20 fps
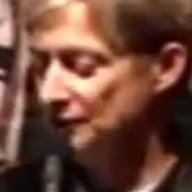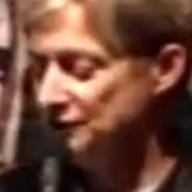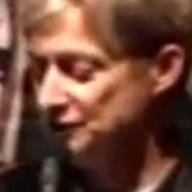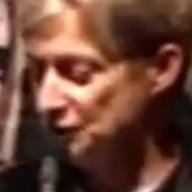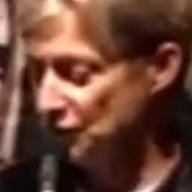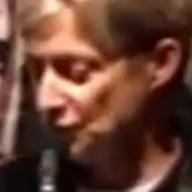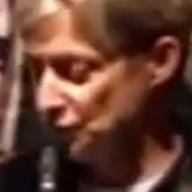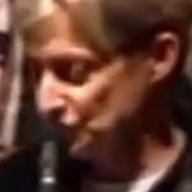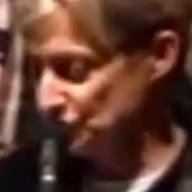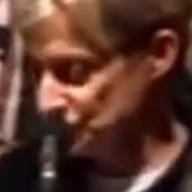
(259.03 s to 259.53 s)
to
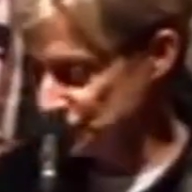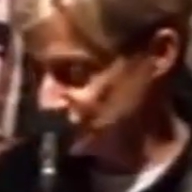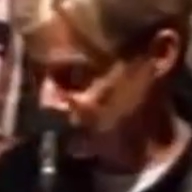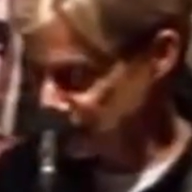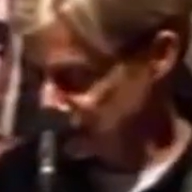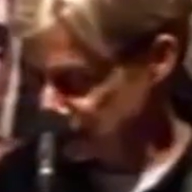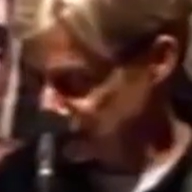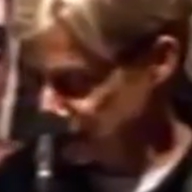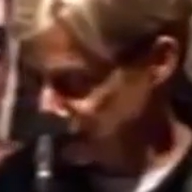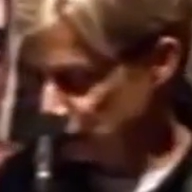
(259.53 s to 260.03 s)

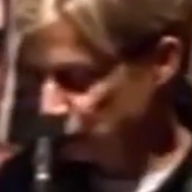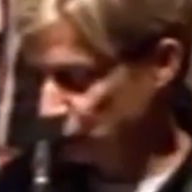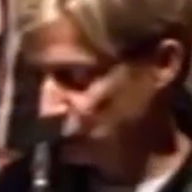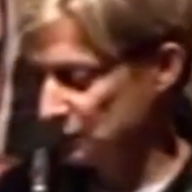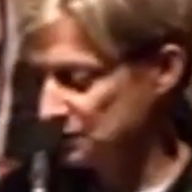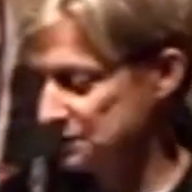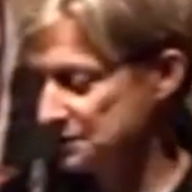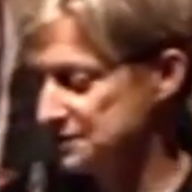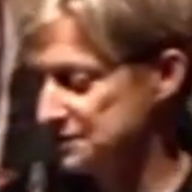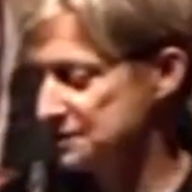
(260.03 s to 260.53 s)
understand it
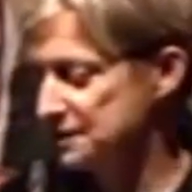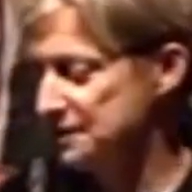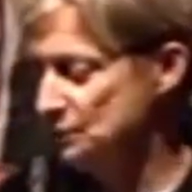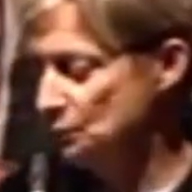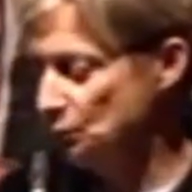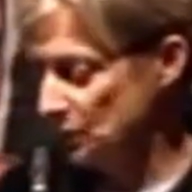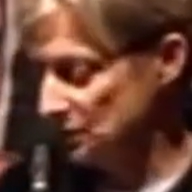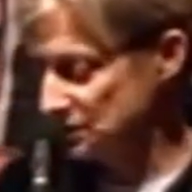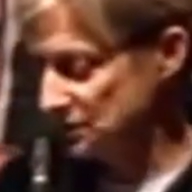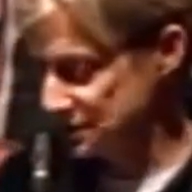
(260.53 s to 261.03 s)
what's, in
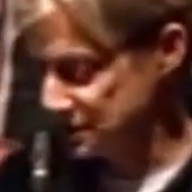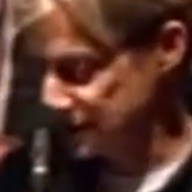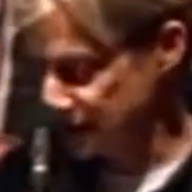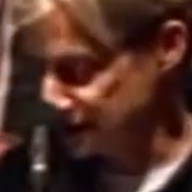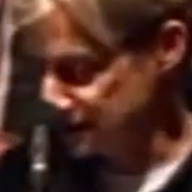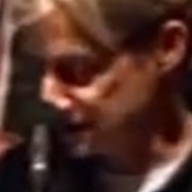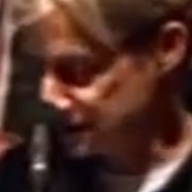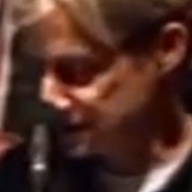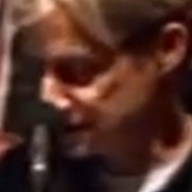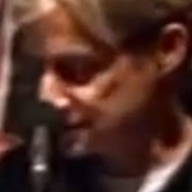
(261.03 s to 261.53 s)
what
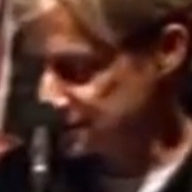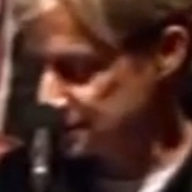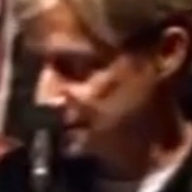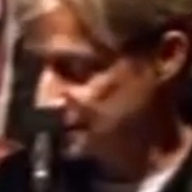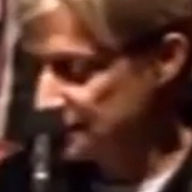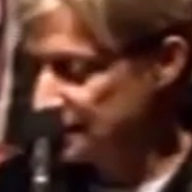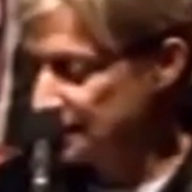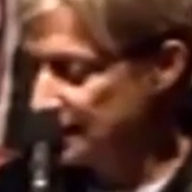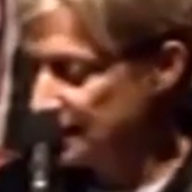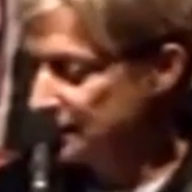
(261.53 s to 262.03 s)
sense
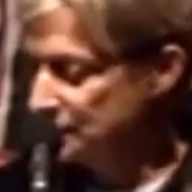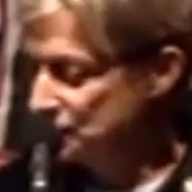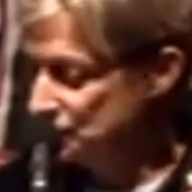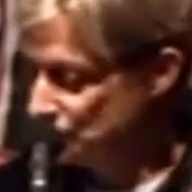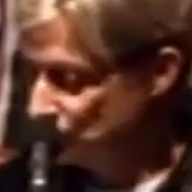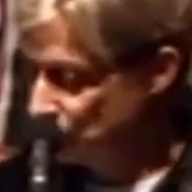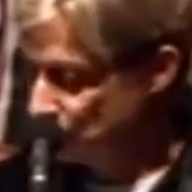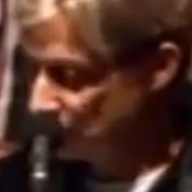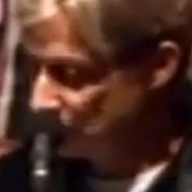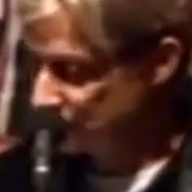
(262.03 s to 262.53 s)
and
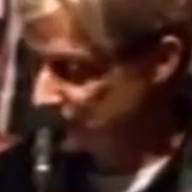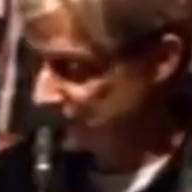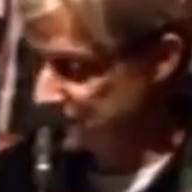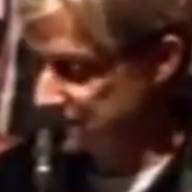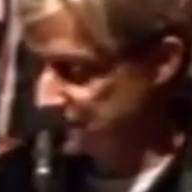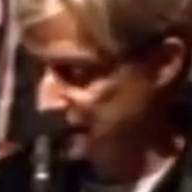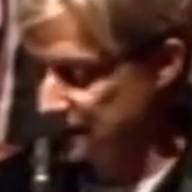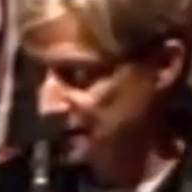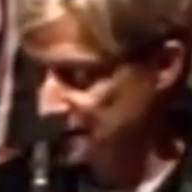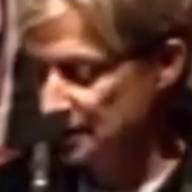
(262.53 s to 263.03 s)
to what
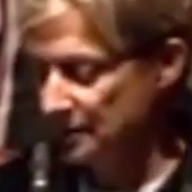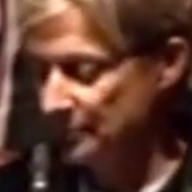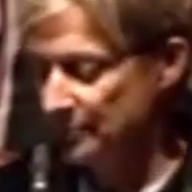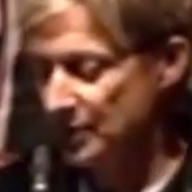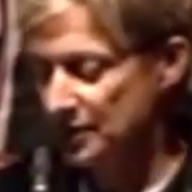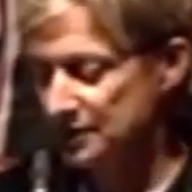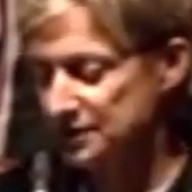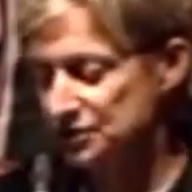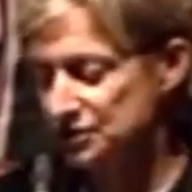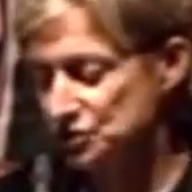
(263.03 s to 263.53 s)
extent a
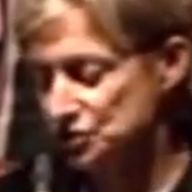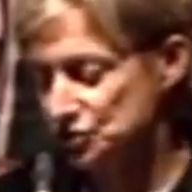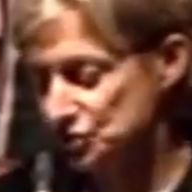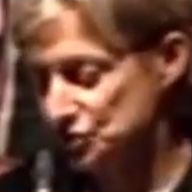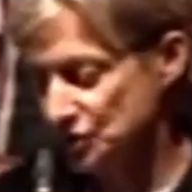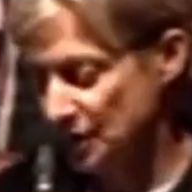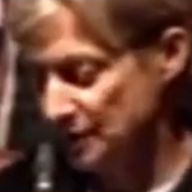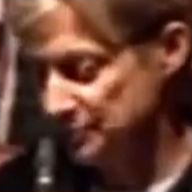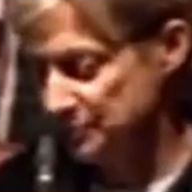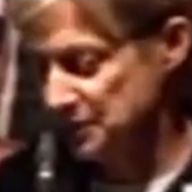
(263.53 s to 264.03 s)
body is
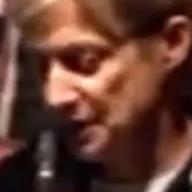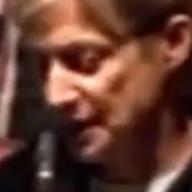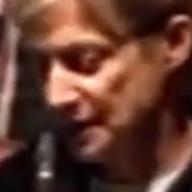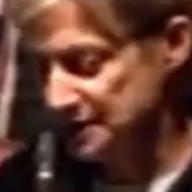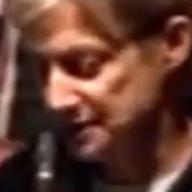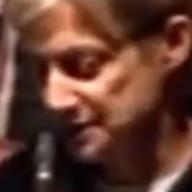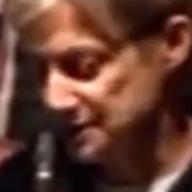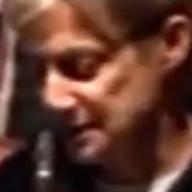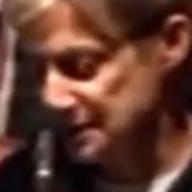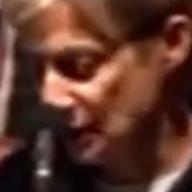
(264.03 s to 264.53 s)
shaped and
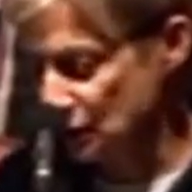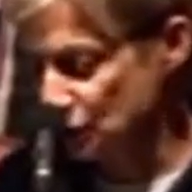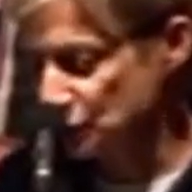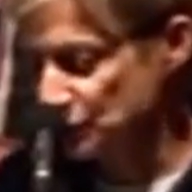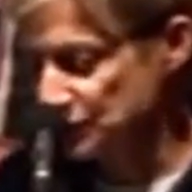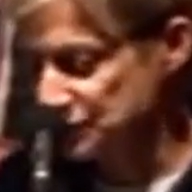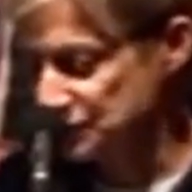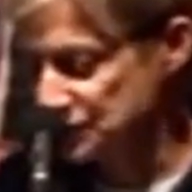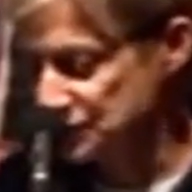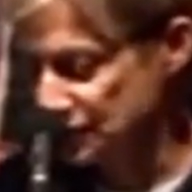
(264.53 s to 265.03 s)
endowed
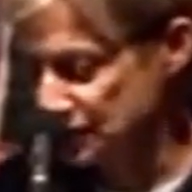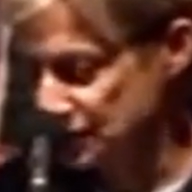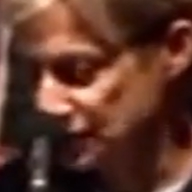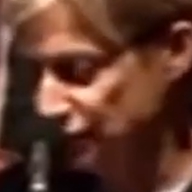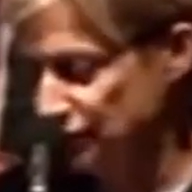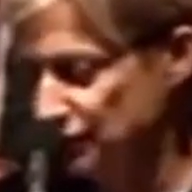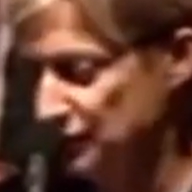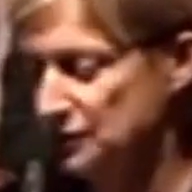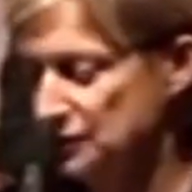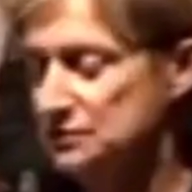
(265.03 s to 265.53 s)
with
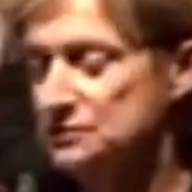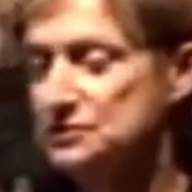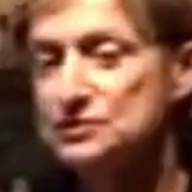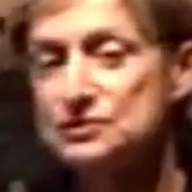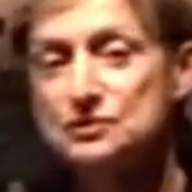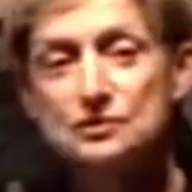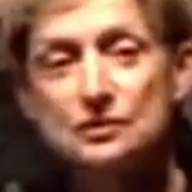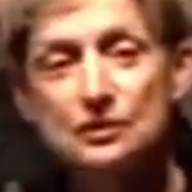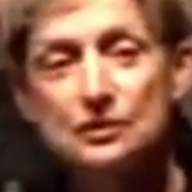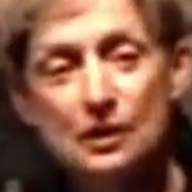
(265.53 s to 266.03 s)

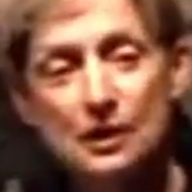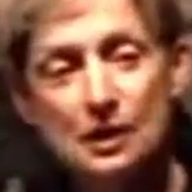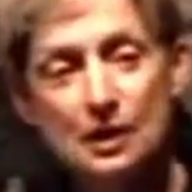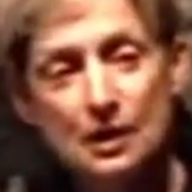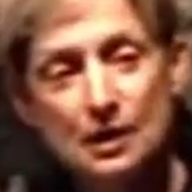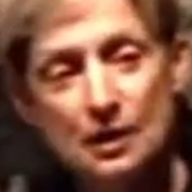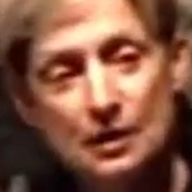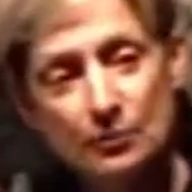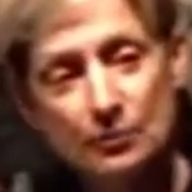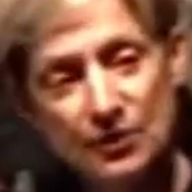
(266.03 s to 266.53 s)
significance
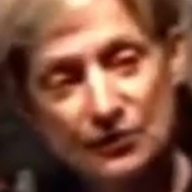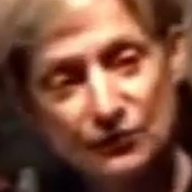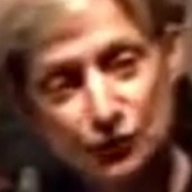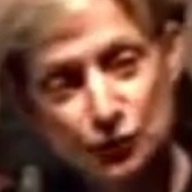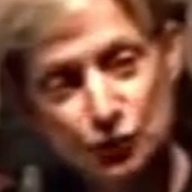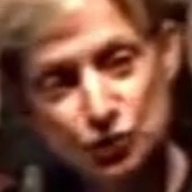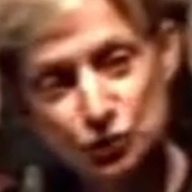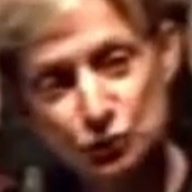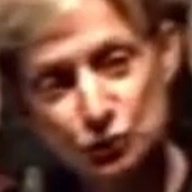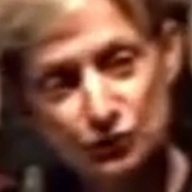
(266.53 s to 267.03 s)
by
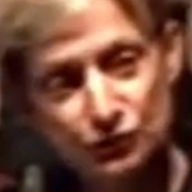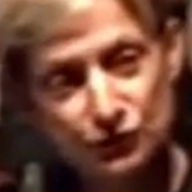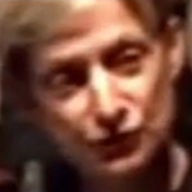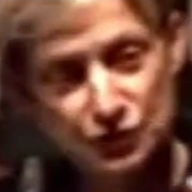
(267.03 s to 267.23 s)
virtue of the